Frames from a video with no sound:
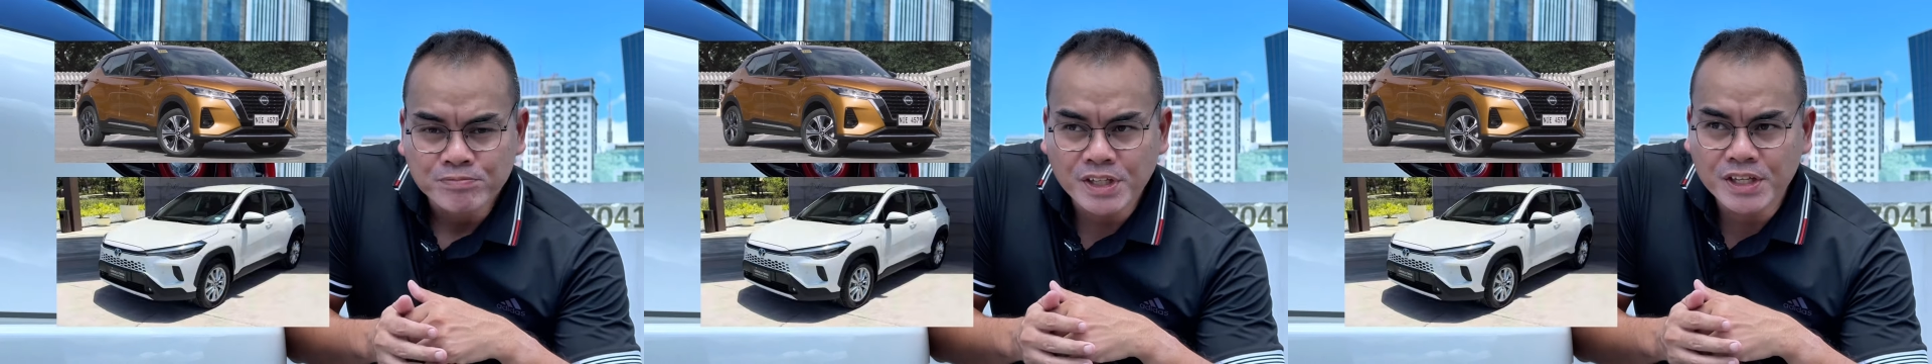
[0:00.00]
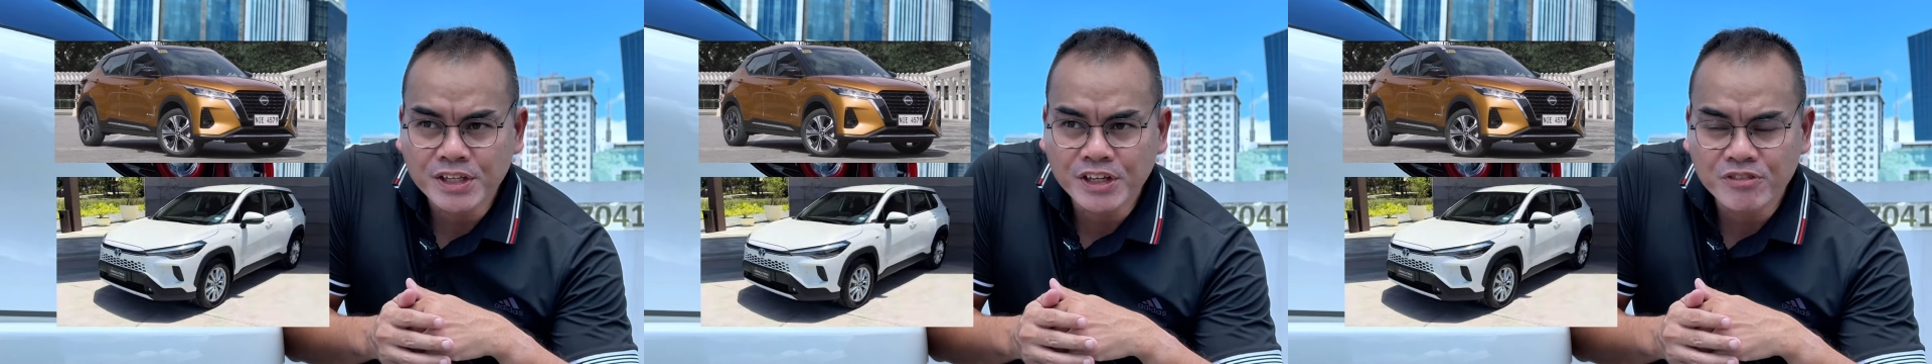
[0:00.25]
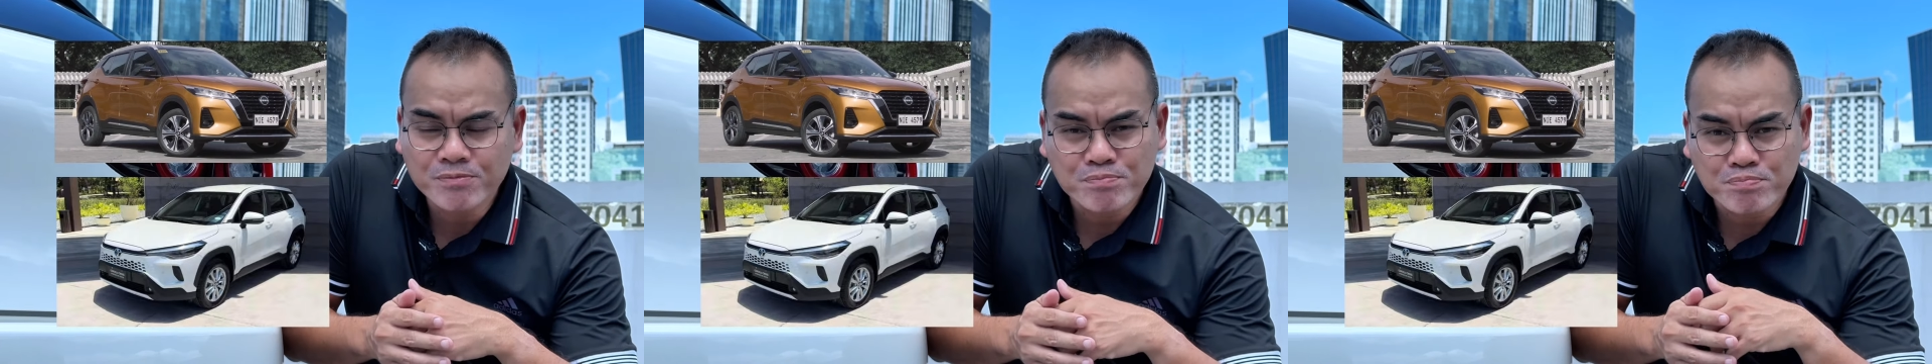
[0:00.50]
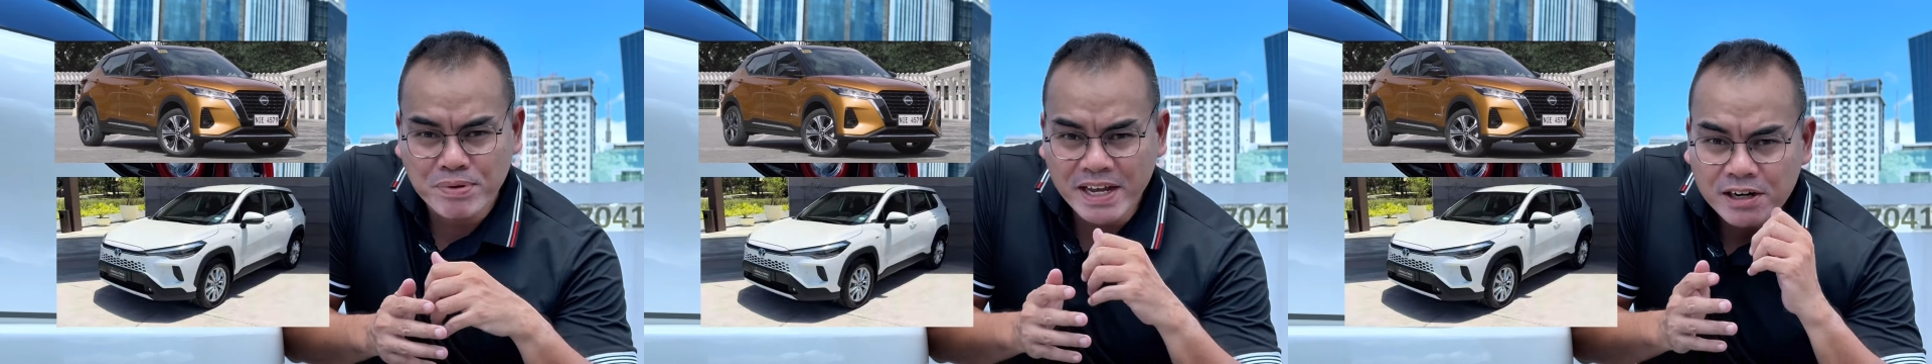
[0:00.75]
They
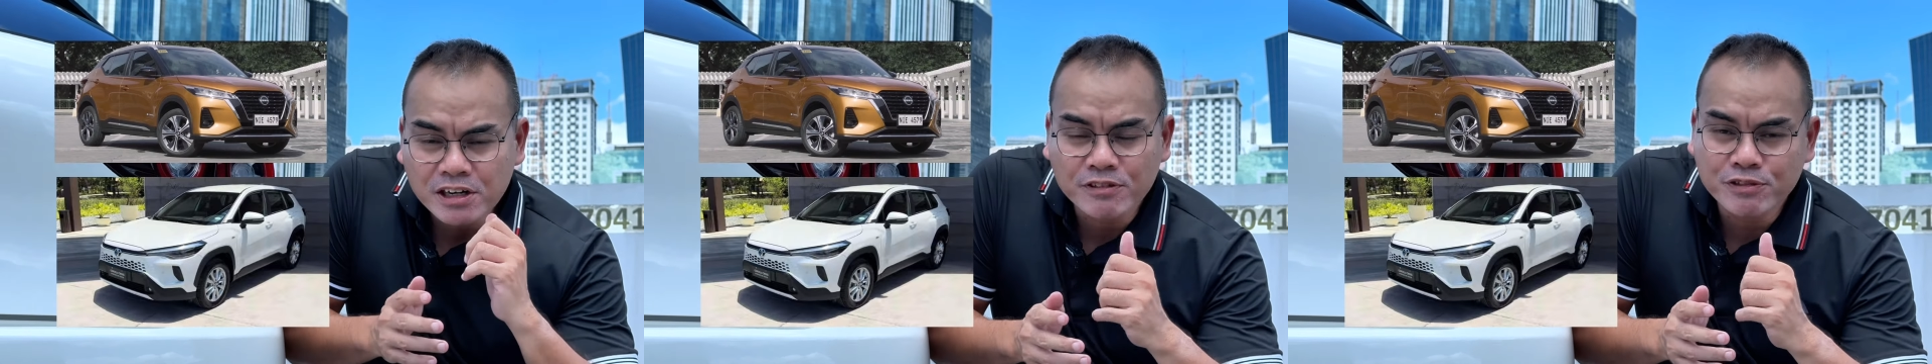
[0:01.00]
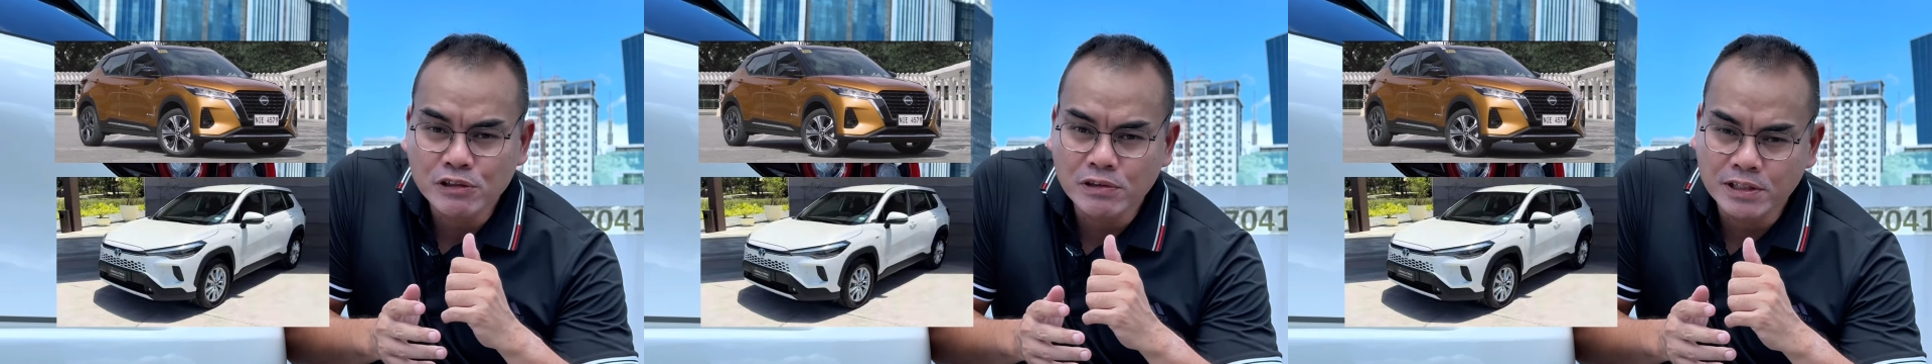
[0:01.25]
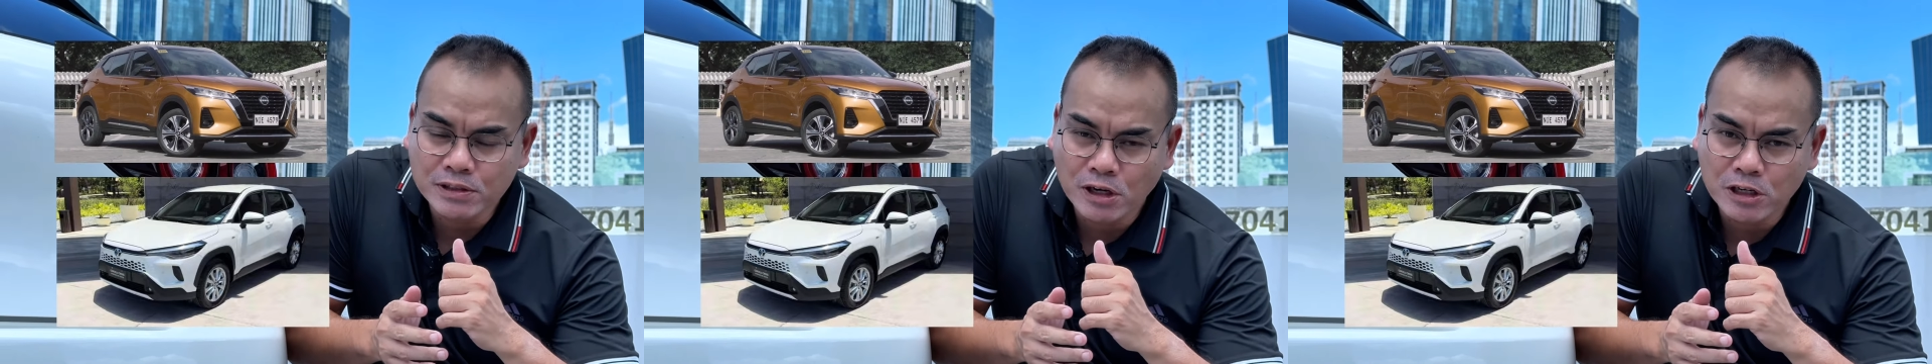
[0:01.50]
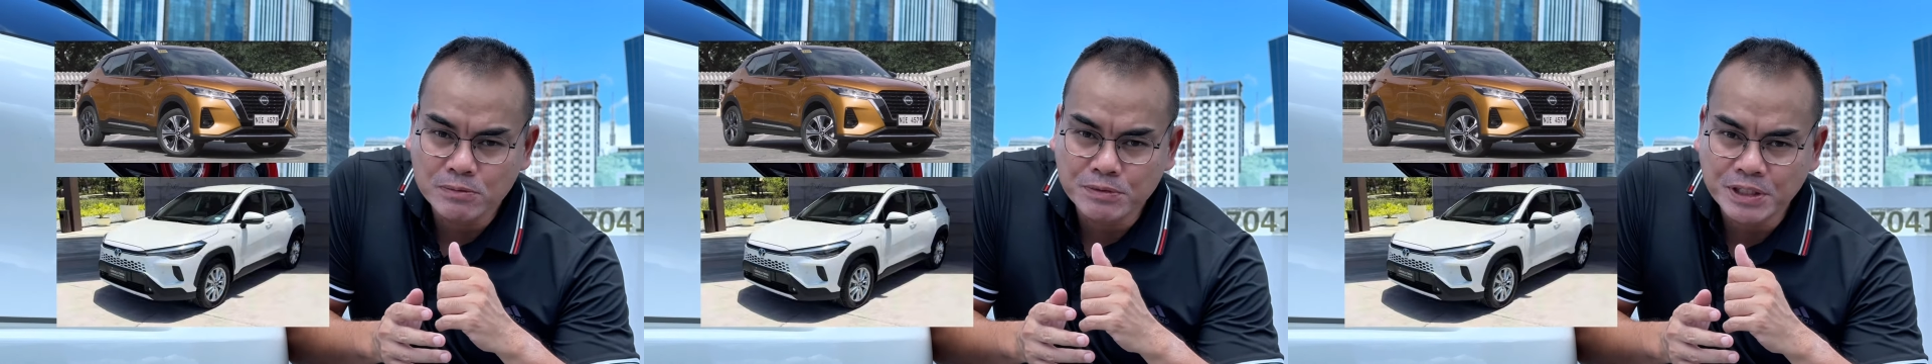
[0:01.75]
give better fuel
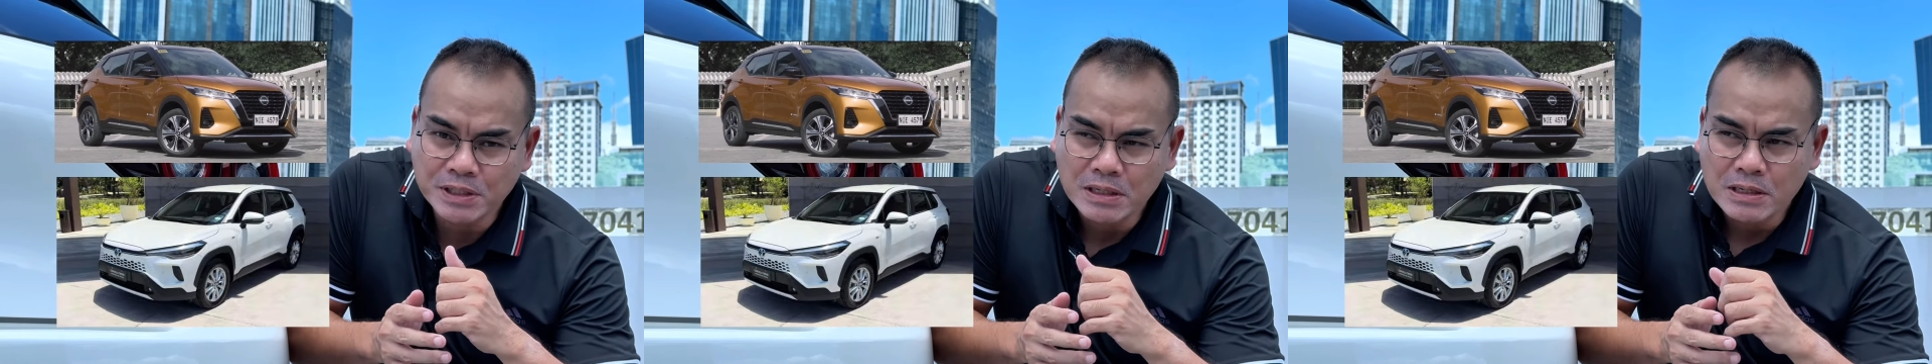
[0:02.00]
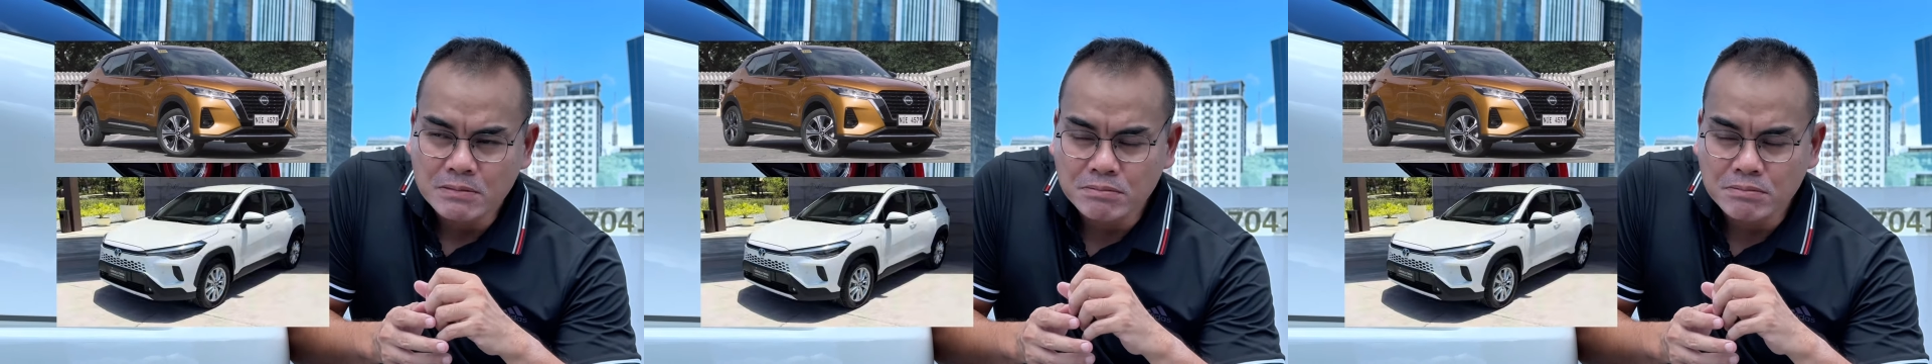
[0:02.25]
economy,